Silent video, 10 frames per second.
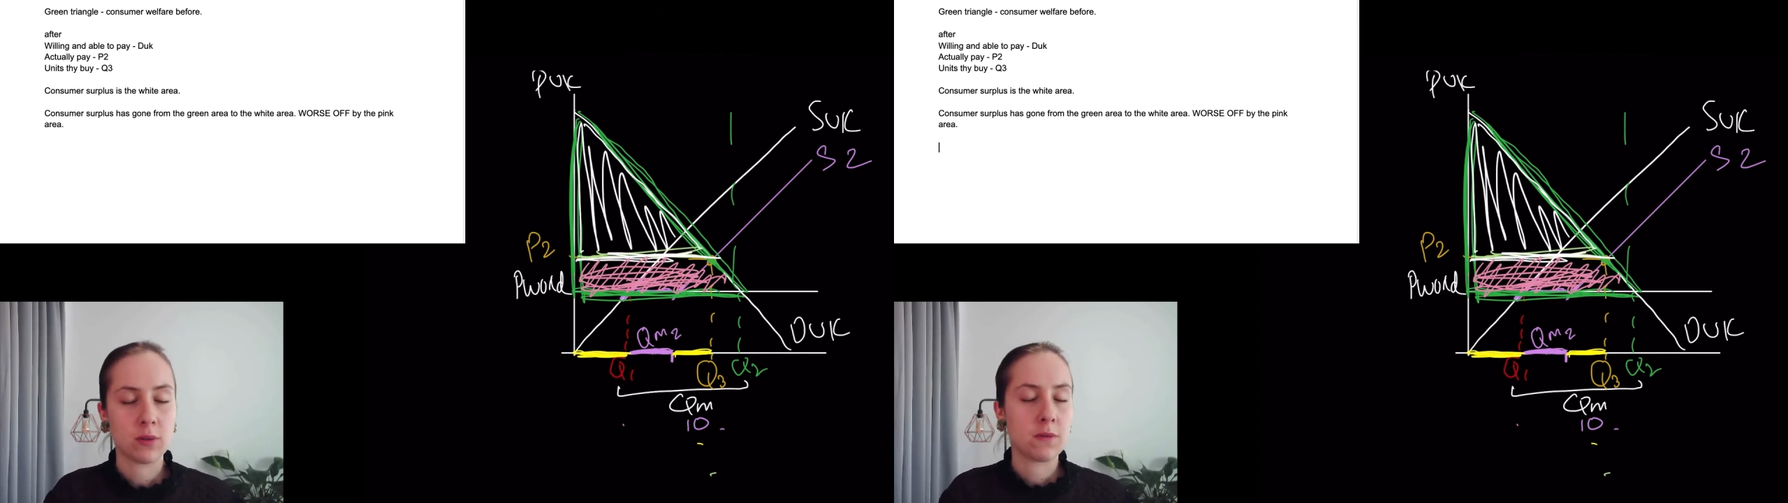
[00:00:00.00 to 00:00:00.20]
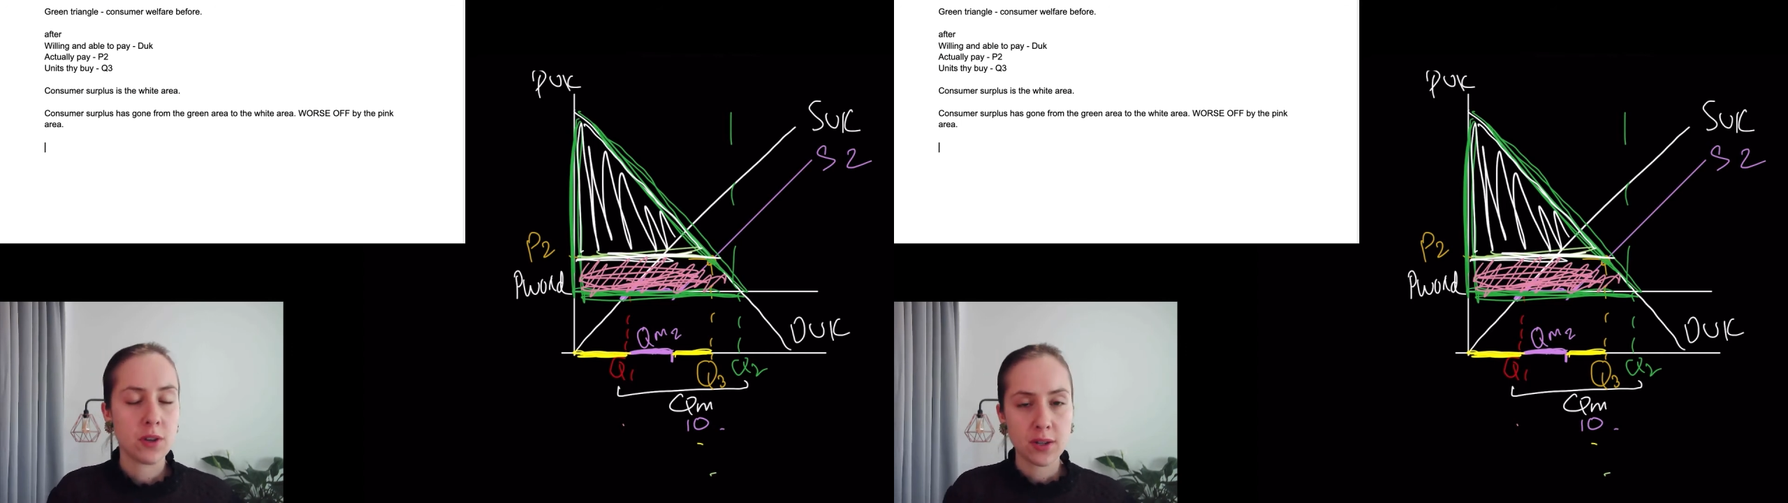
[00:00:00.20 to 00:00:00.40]

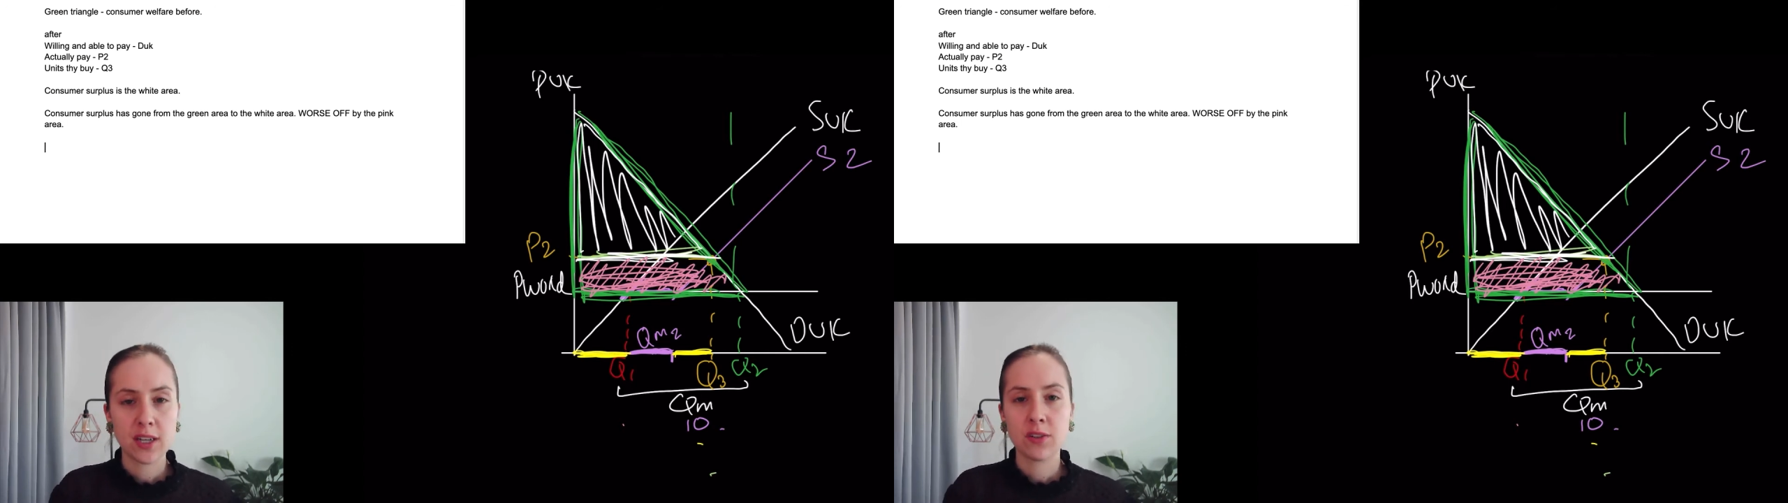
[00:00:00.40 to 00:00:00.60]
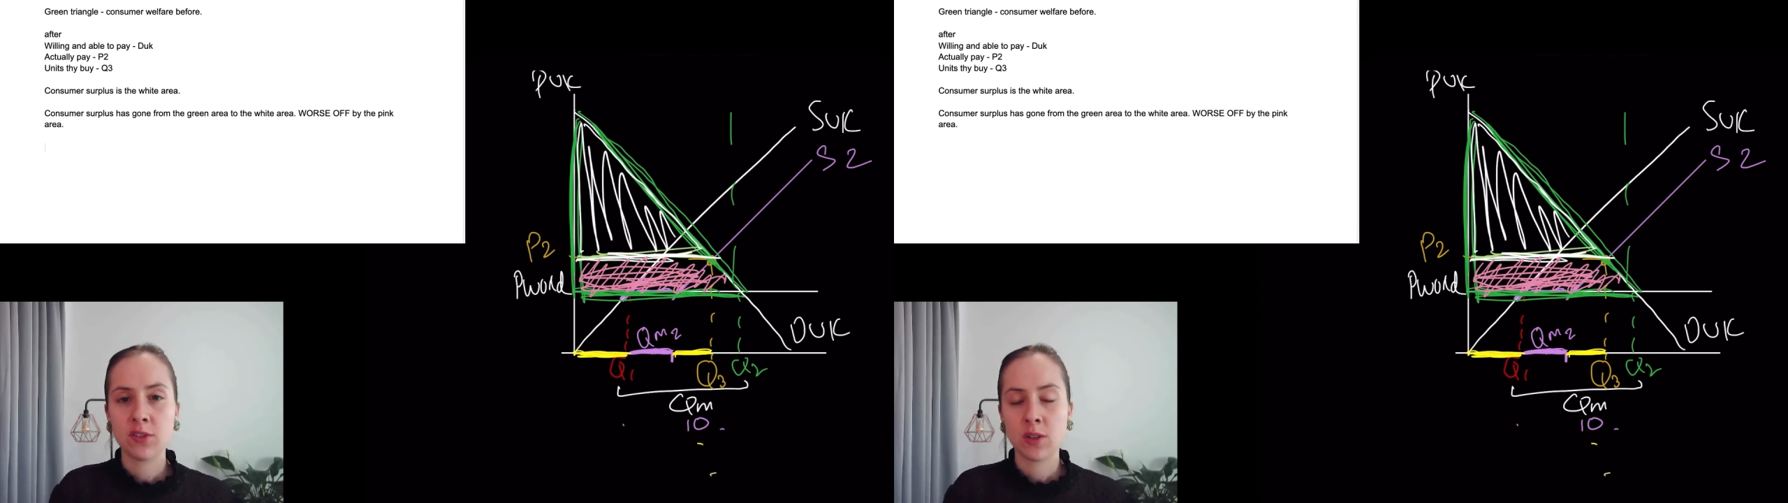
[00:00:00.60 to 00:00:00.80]
UK
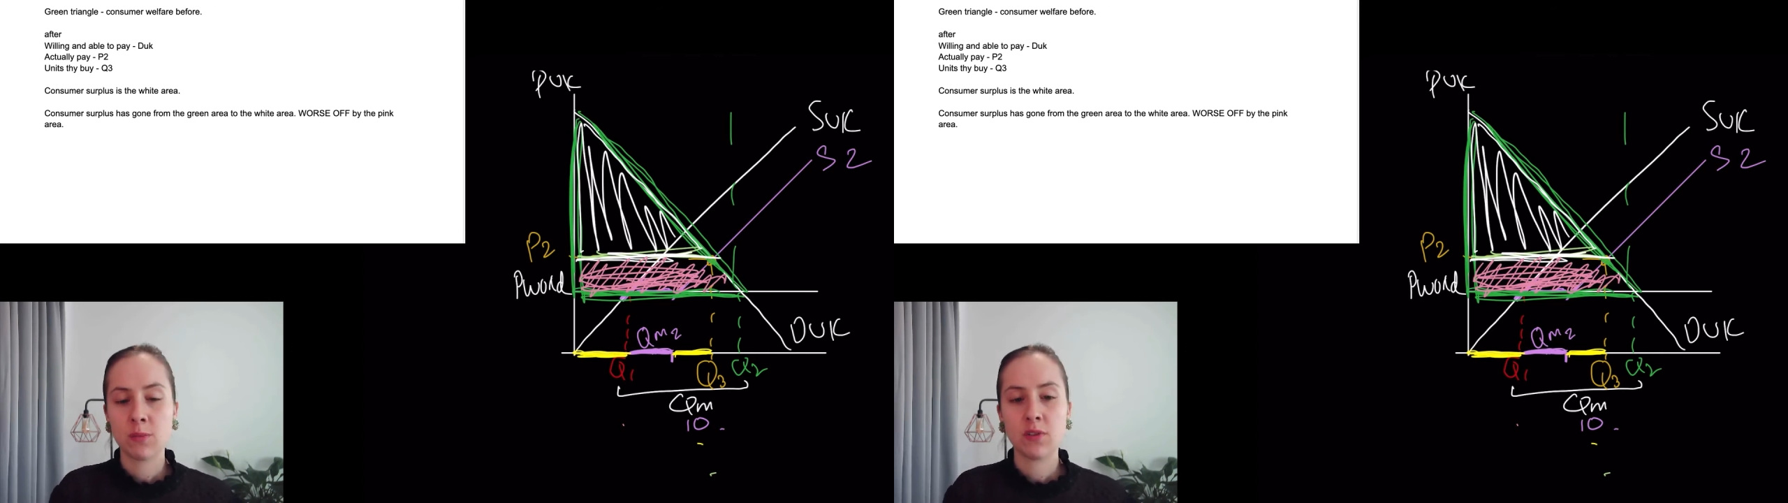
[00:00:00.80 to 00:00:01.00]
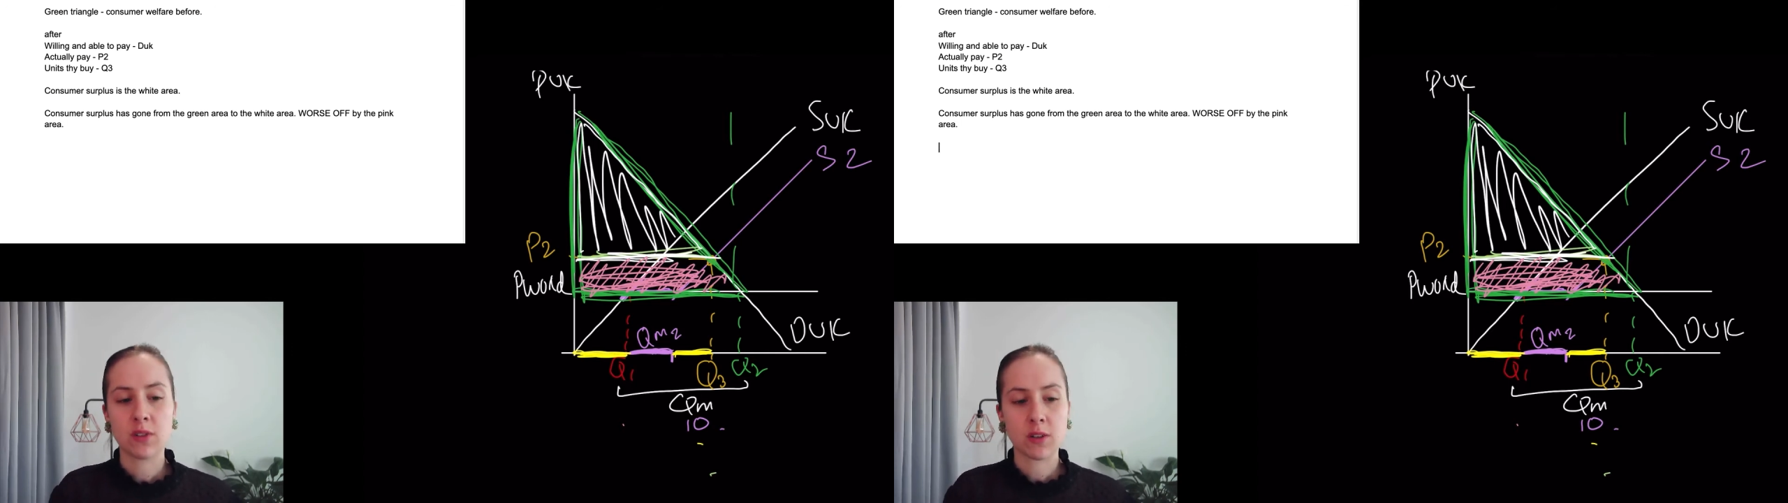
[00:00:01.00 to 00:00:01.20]

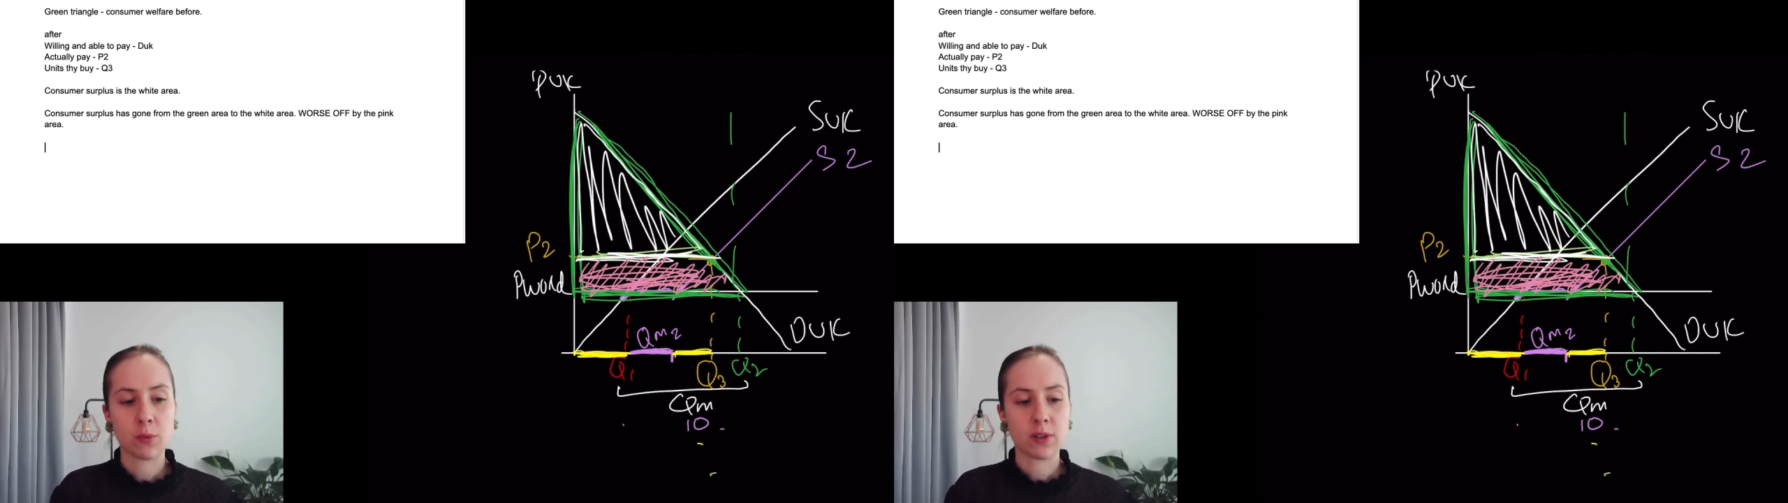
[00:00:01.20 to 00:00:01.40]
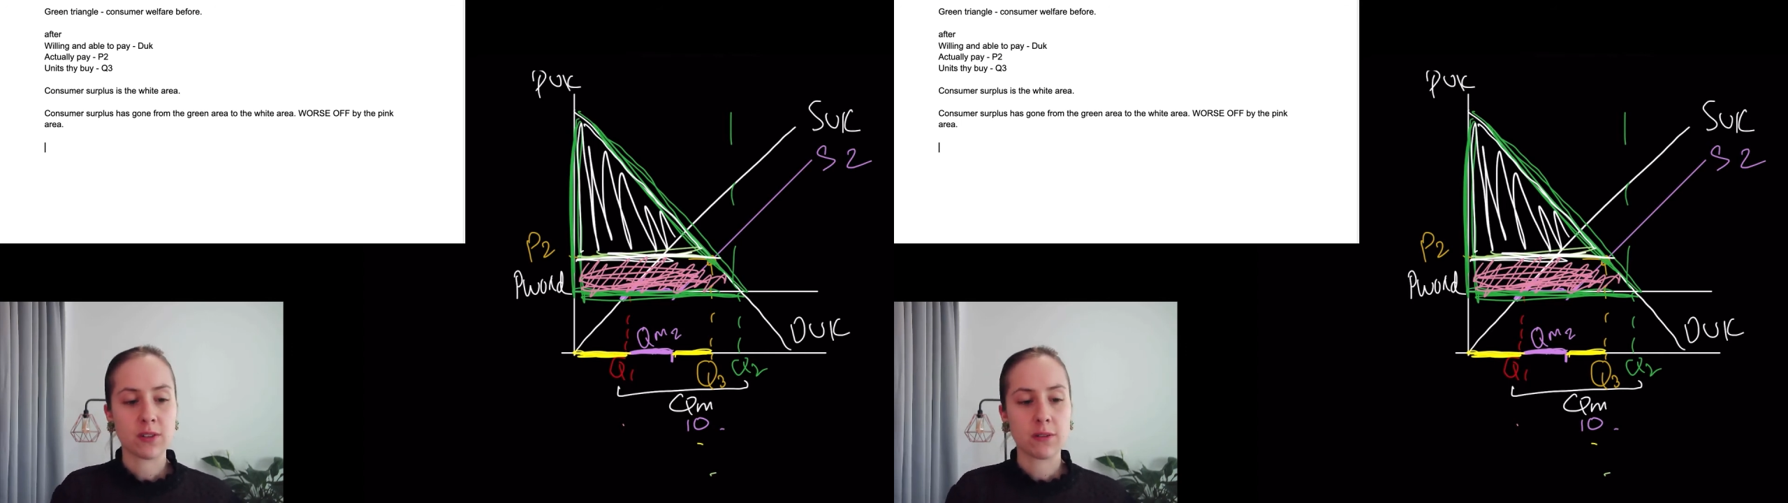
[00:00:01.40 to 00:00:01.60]
consumers are
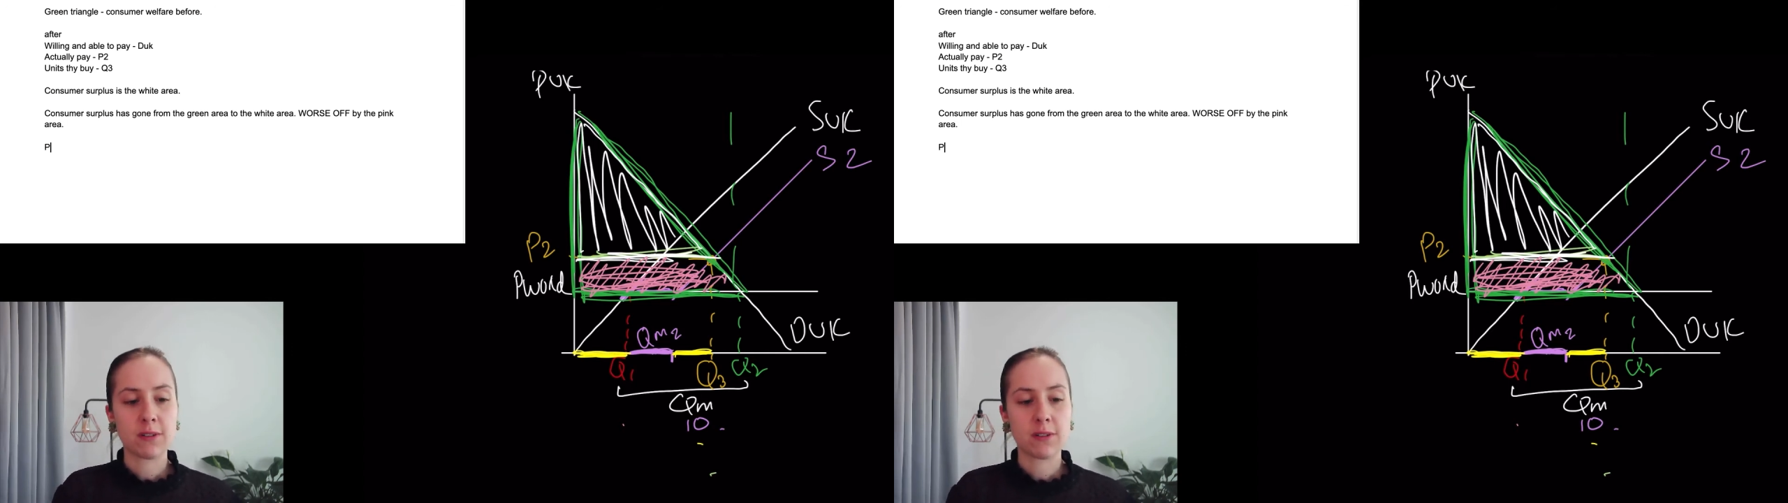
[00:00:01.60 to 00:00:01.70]
worse off.